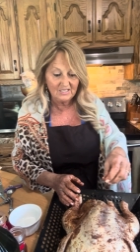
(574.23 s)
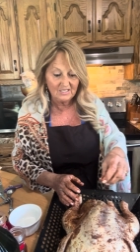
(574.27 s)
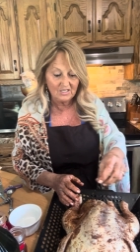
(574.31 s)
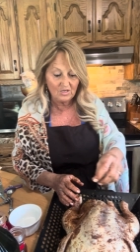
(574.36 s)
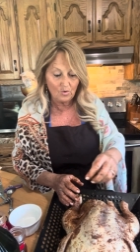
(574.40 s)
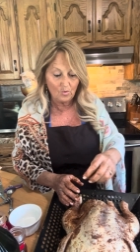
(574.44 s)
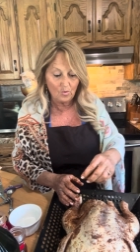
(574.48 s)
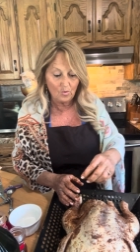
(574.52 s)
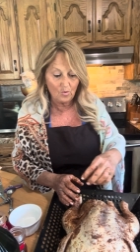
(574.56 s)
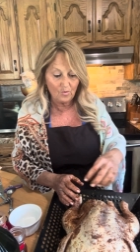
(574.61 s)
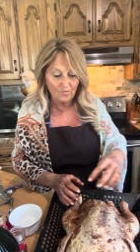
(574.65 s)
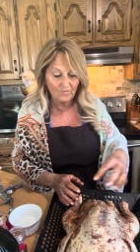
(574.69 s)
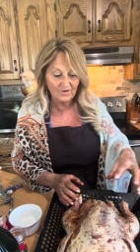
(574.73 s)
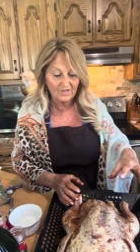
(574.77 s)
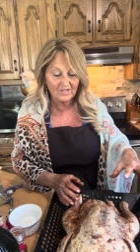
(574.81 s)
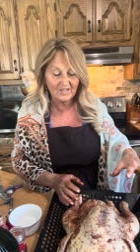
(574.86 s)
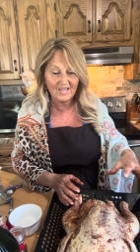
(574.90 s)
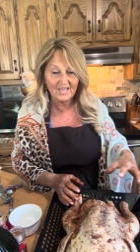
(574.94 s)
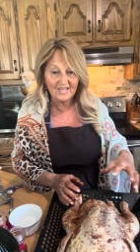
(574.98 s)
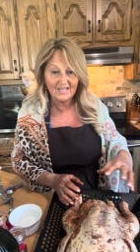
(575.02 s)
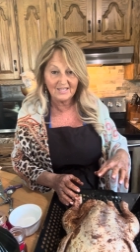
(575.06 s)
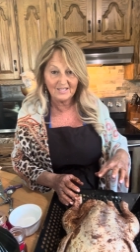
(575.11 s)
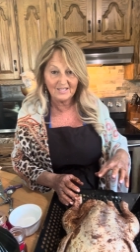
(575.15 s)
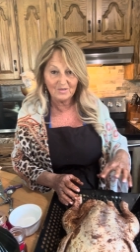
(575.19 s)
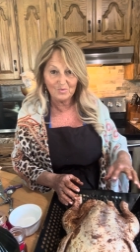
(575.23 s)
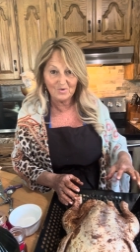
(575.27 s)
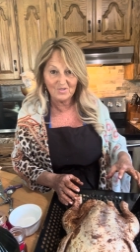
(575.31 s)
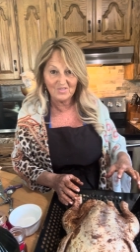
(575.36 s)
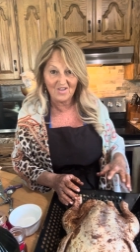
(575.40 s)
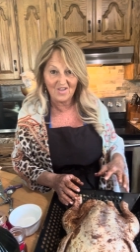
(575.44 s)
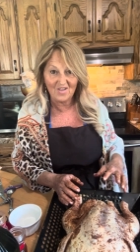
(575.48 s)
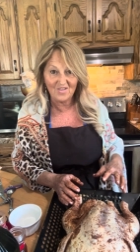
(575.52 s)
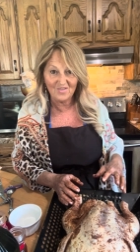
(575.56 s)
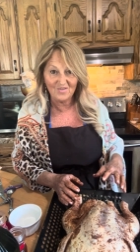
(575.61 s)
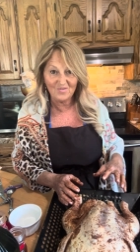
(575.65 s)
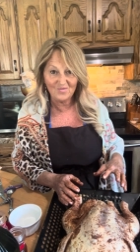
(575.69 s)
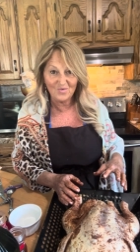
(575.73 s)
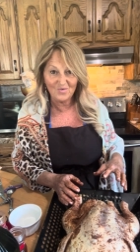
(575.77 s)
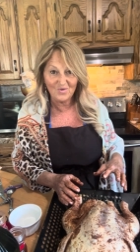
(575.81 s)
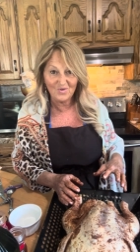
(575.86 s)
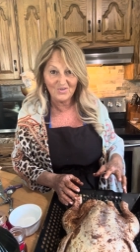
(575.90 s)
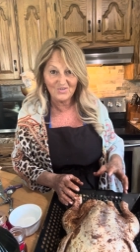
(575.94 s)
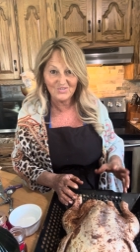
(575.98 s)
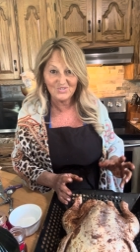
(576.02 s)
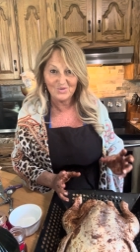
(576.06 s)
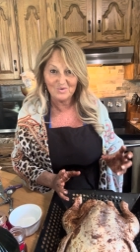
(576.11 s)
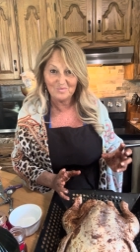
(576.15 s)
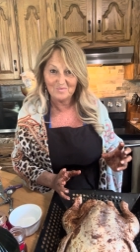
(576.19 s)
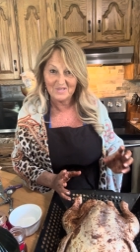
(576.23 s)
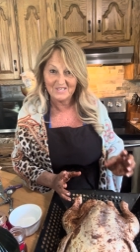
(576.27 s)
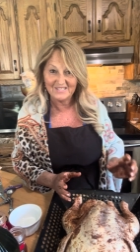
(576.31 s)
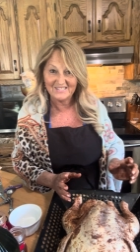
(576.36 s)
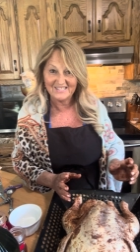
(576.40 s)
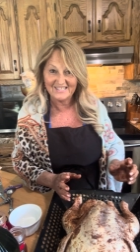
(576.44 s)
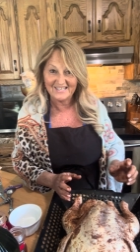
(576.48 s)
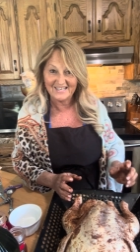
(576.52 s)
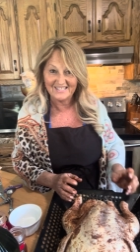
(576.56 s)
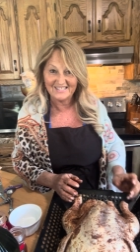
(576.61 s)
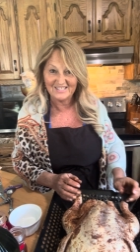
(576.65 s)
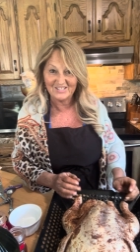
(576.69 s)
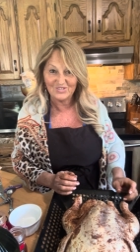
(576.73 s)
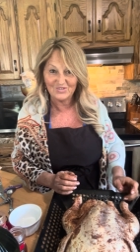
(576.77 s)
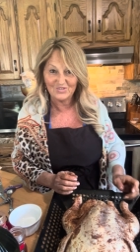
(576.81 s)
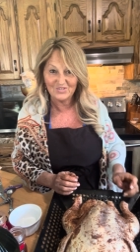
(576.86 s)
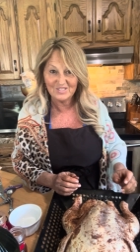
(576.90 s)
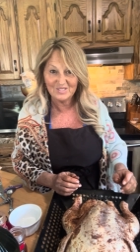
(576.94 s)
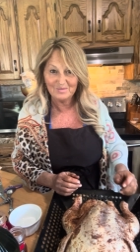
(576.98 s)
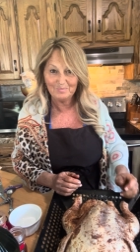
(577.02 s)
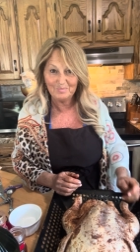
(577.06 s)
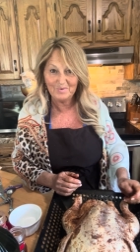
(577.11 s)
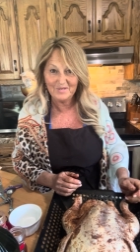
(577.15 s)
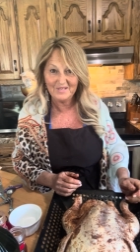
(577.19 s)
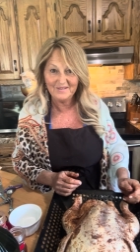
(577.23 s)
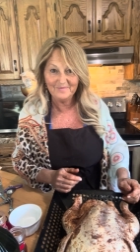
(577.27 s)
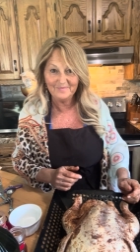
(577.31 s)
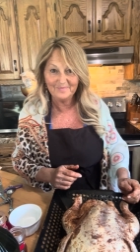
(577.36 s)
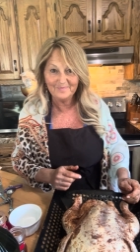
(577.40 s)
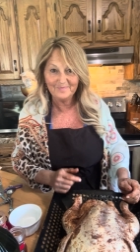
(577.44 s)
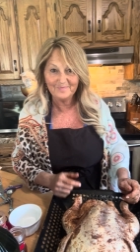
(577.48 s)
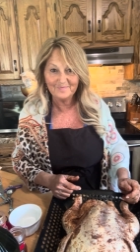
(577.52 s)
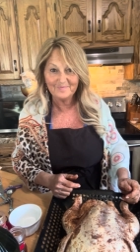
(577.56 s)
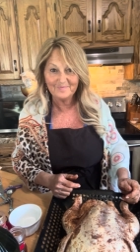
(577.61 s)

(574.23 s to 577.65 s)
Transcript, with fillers: go over it lightly with olive oil so it makes it nice and crispy.